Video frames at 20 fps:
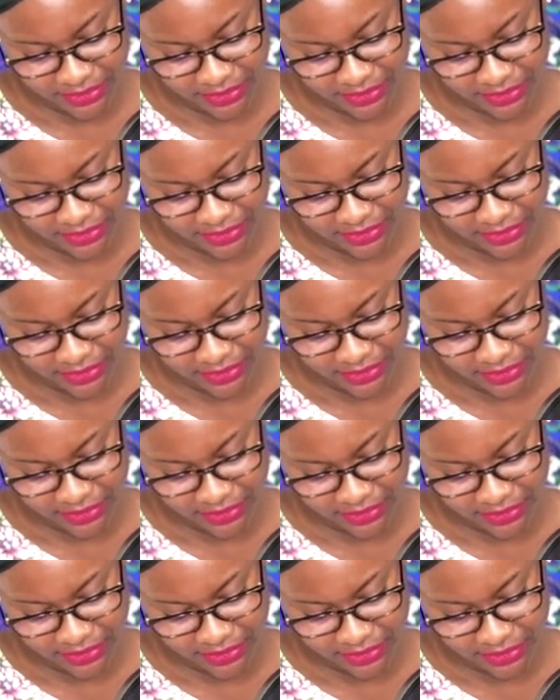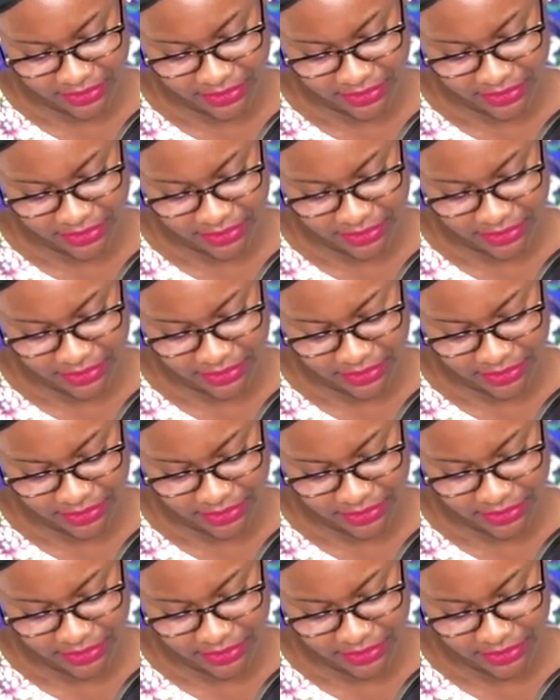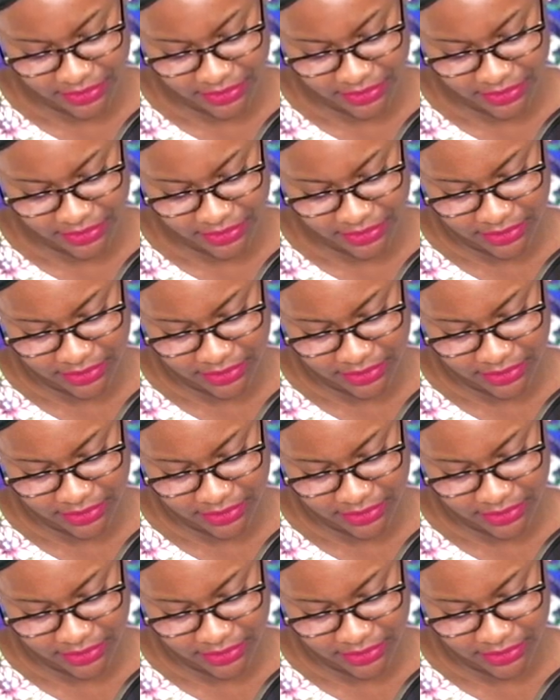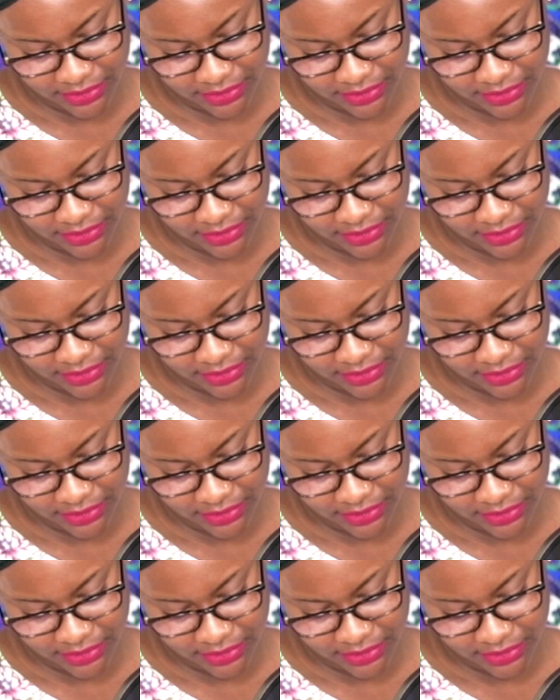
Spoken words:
(silent)